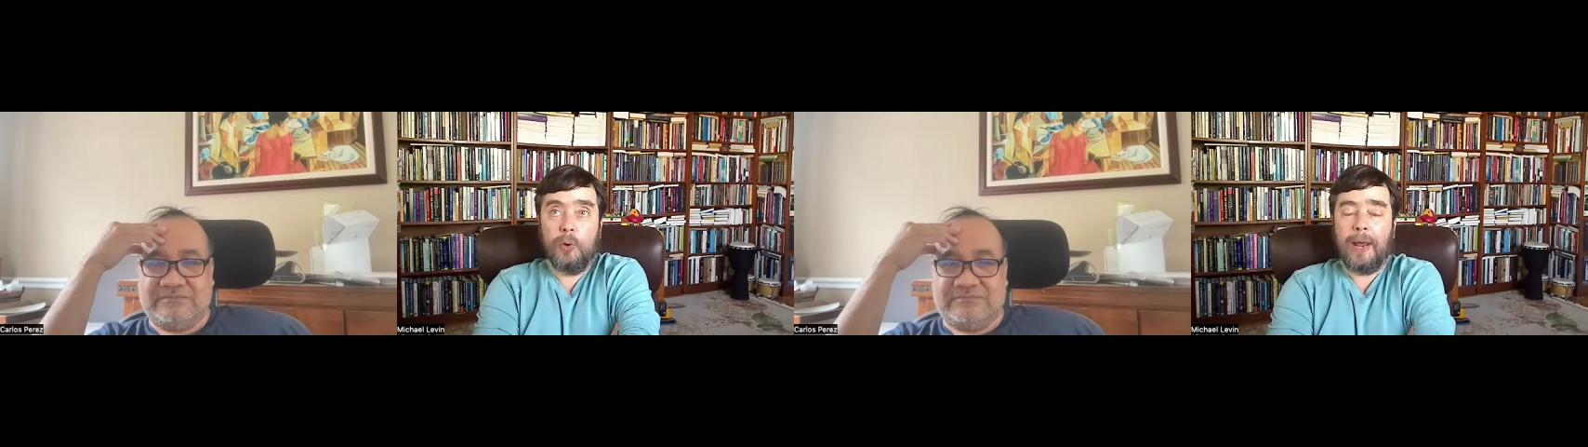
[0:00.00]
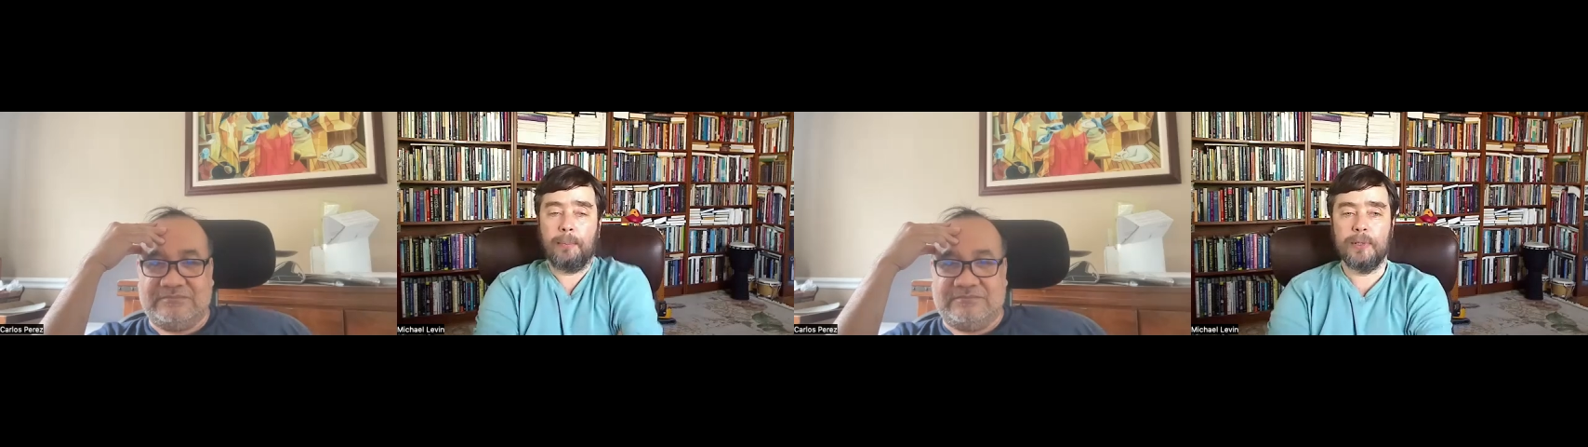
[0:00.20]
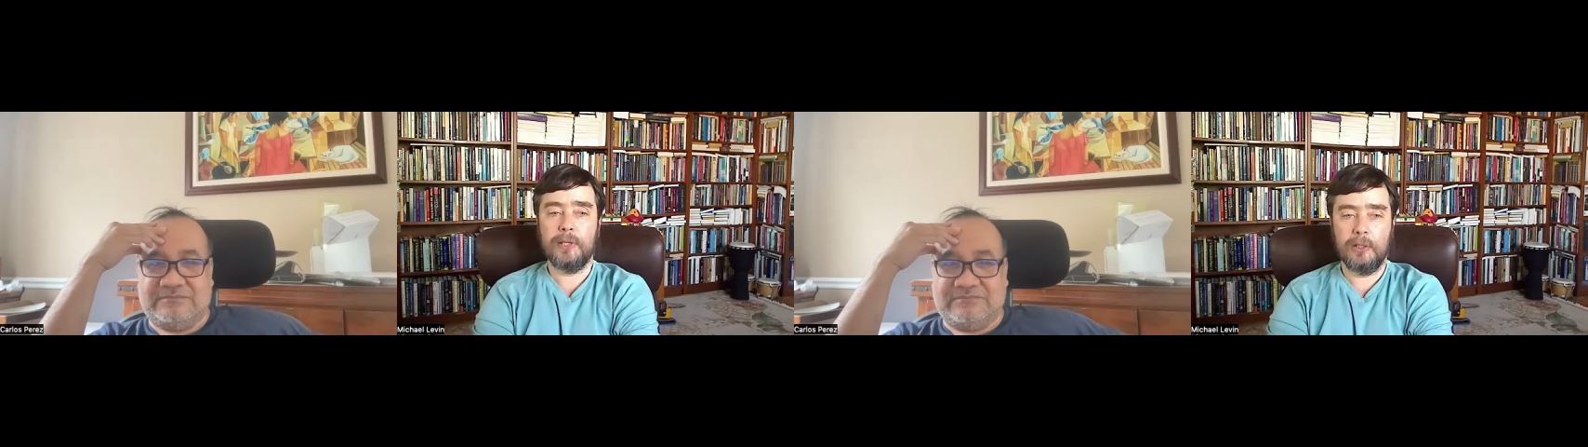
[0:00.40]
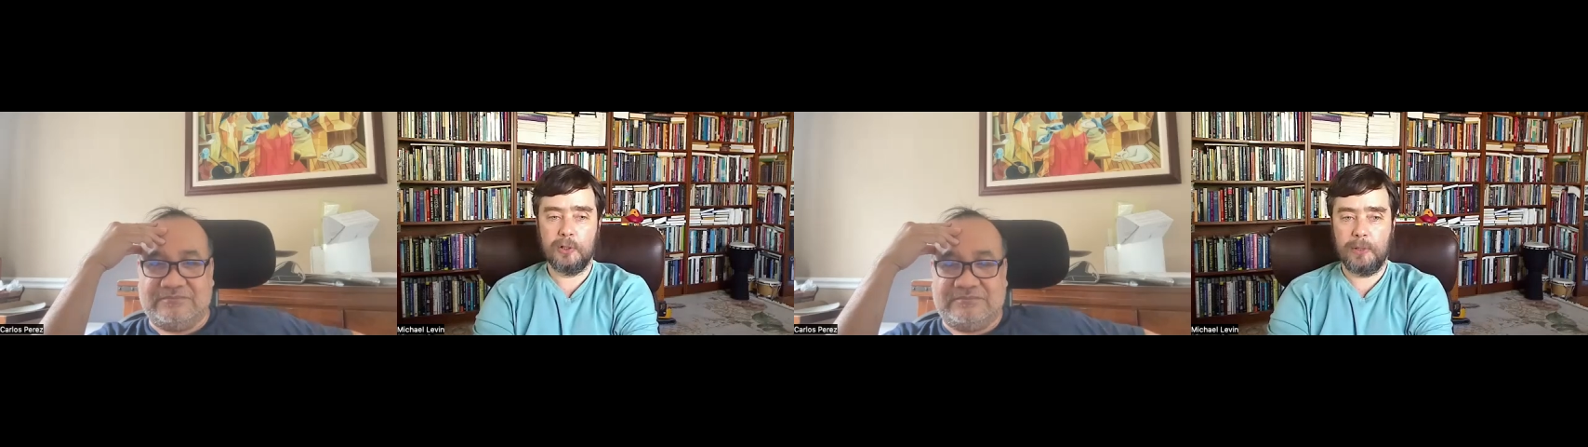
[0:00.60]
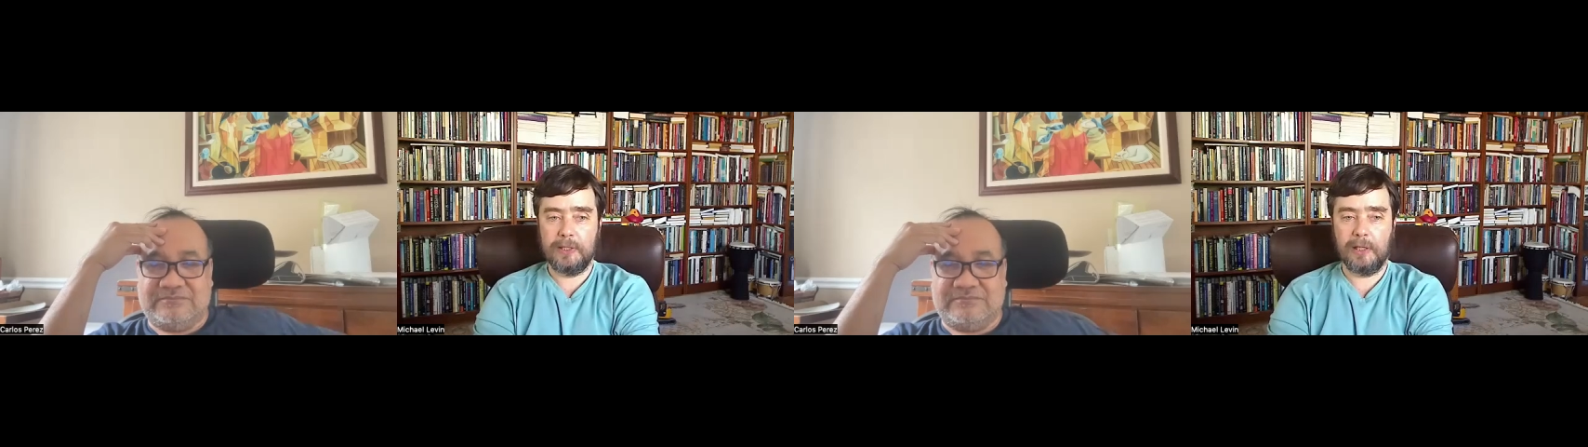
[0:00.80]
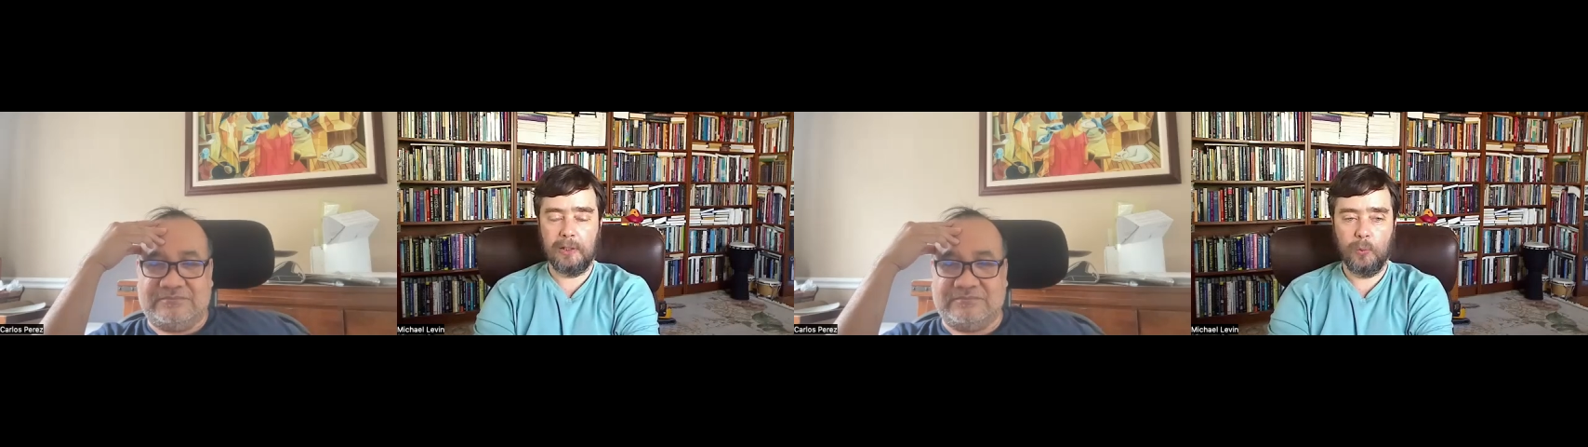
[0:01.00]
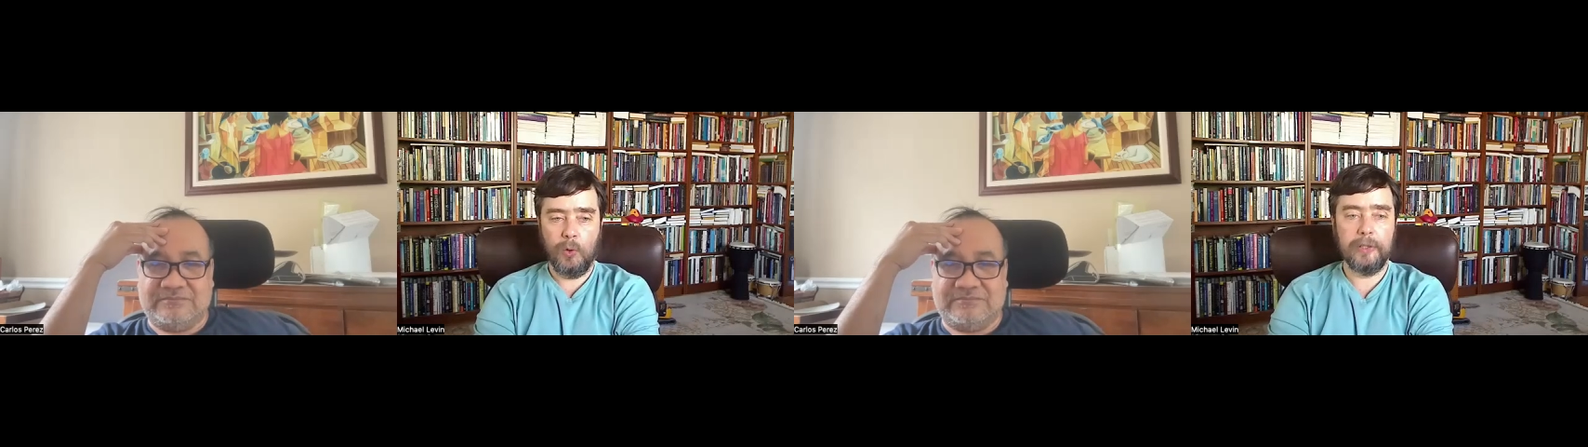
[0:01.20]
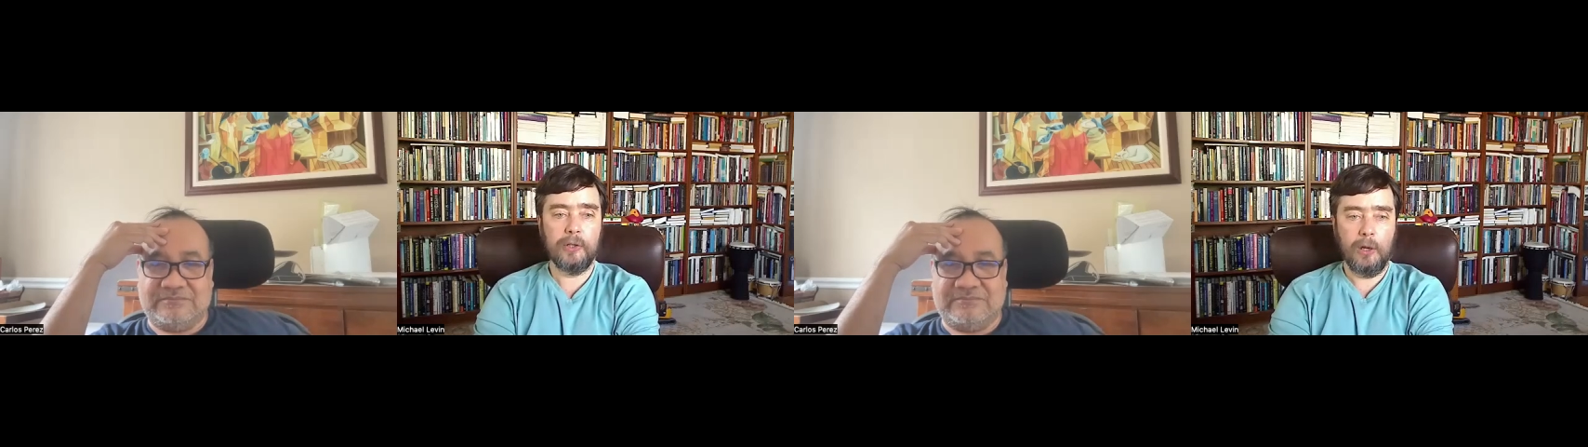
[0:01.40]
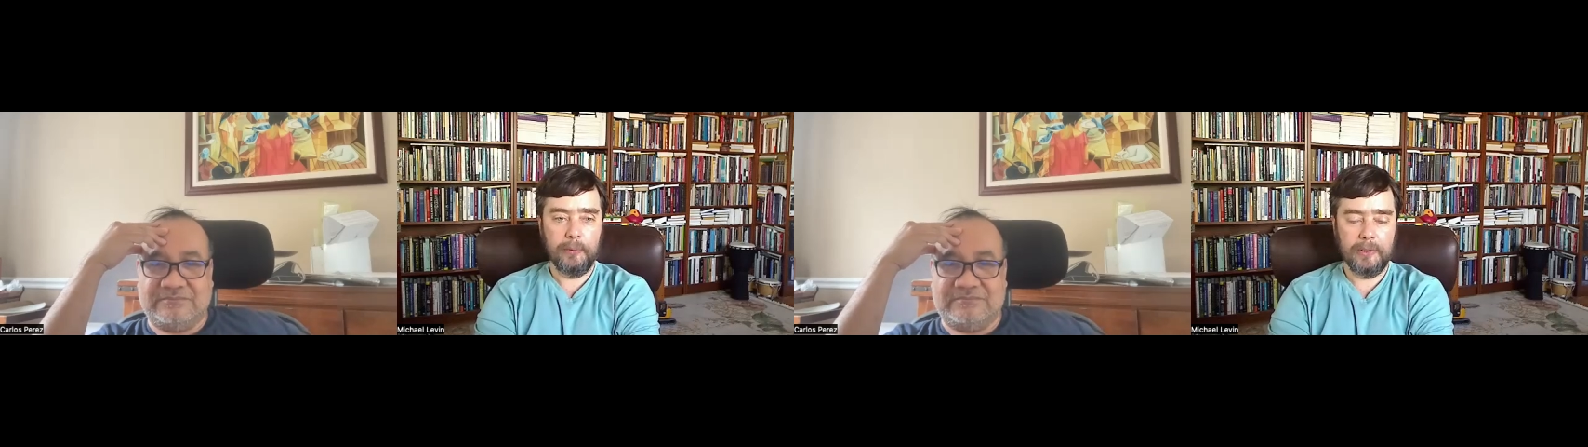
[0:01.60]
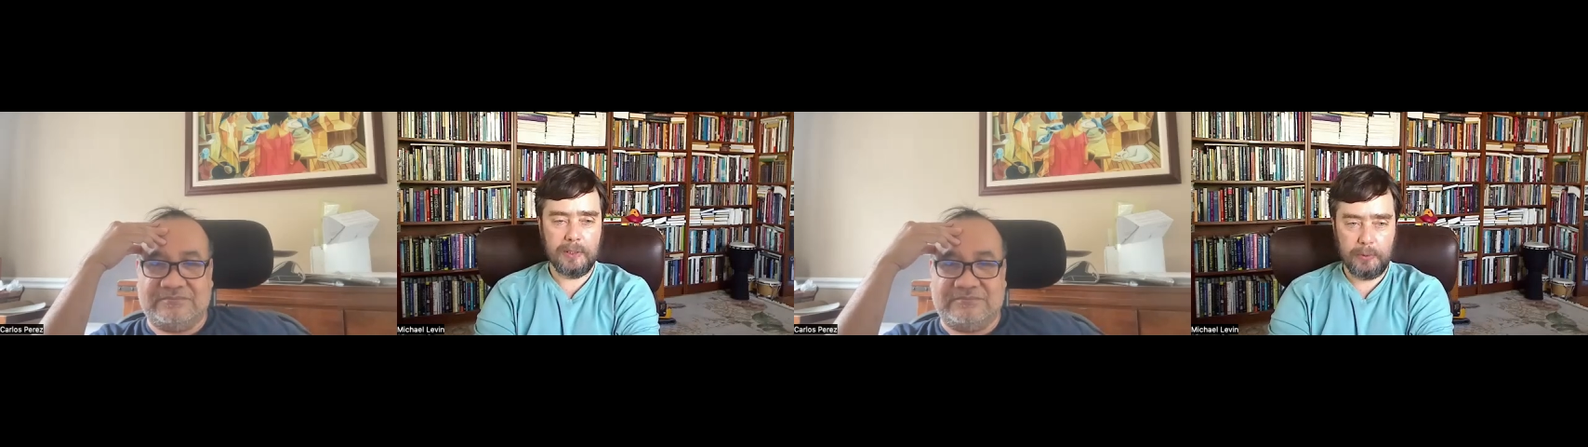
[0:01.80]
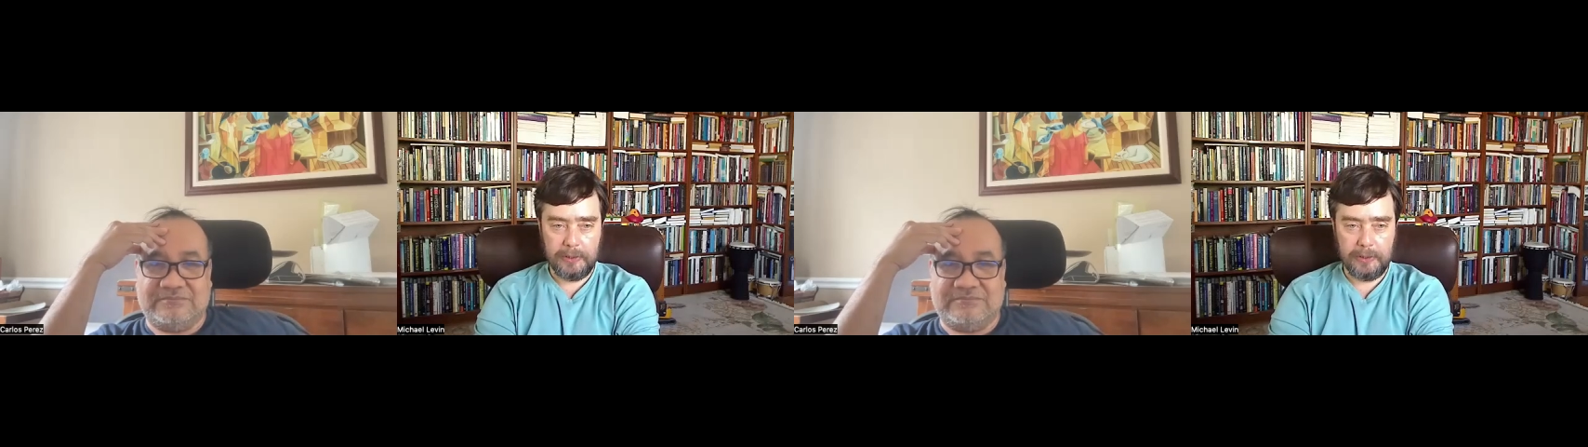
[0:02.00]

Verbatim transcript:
Speaker 1: so happens that there's basically one dominant